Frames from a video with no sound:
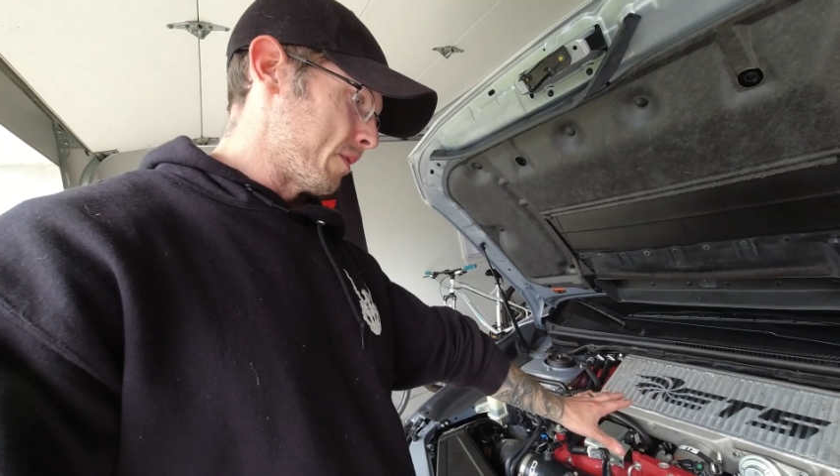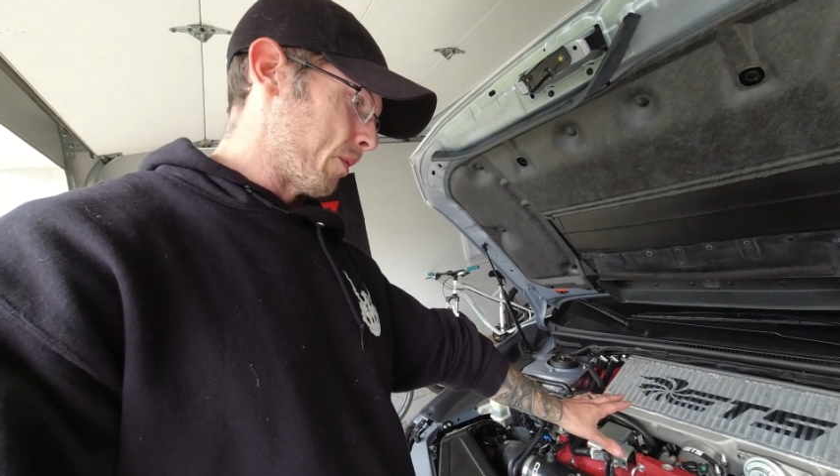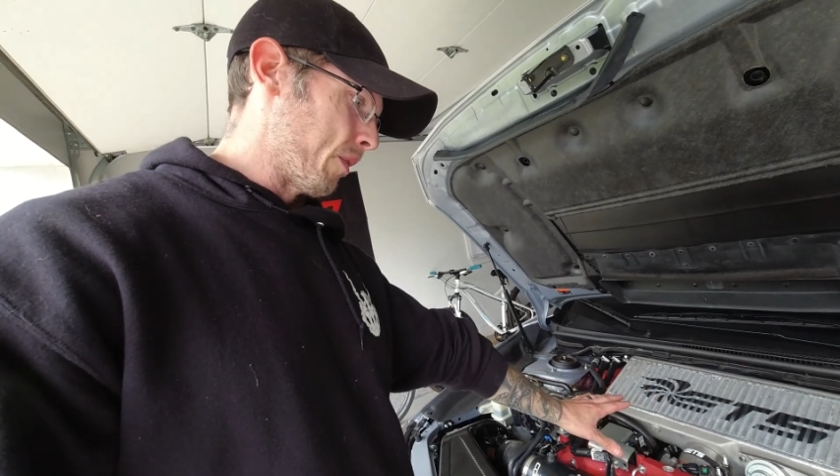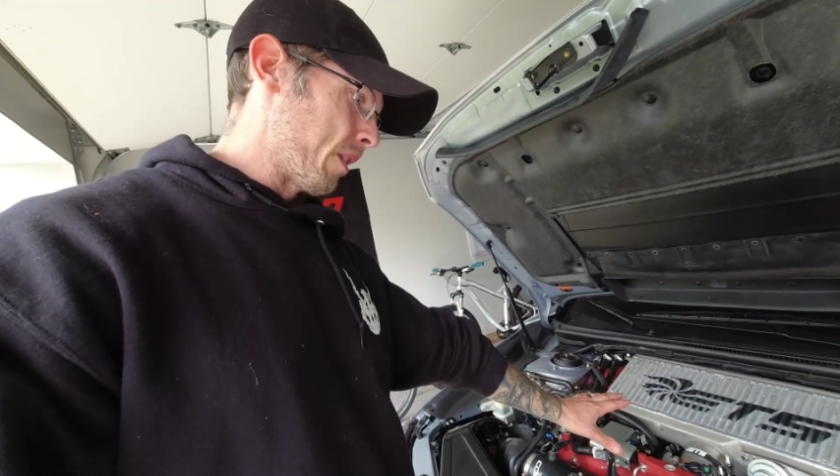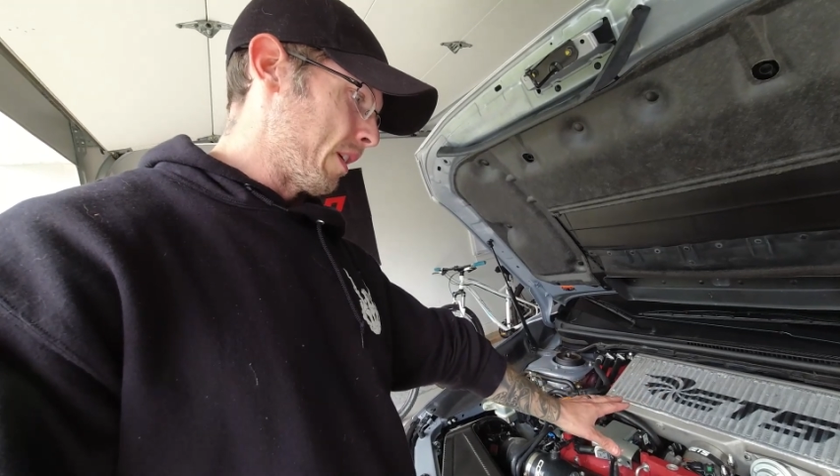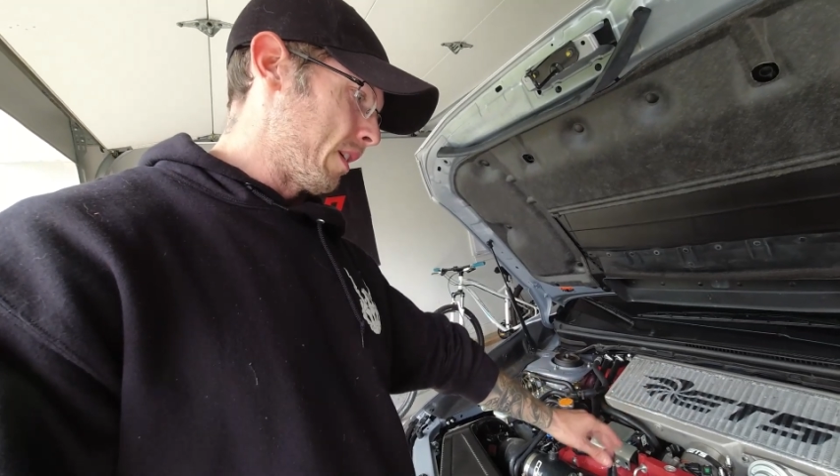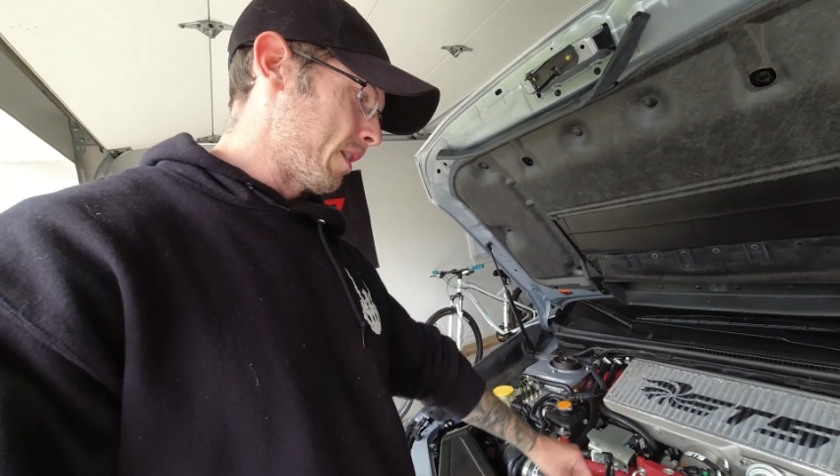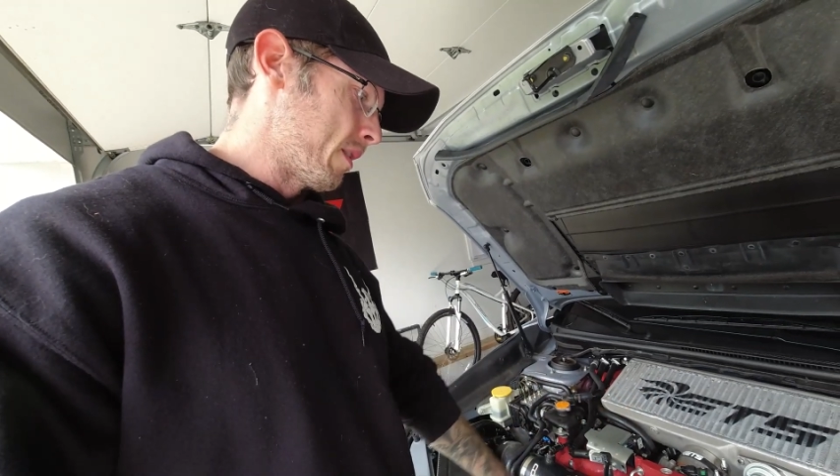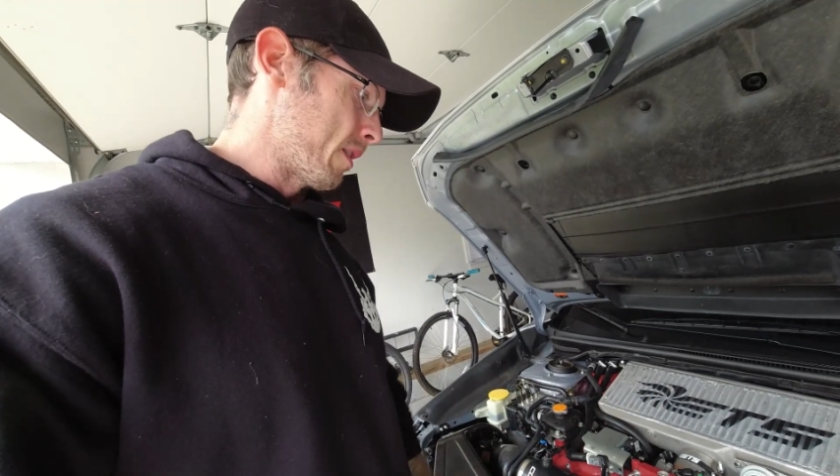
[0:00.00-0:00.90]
on the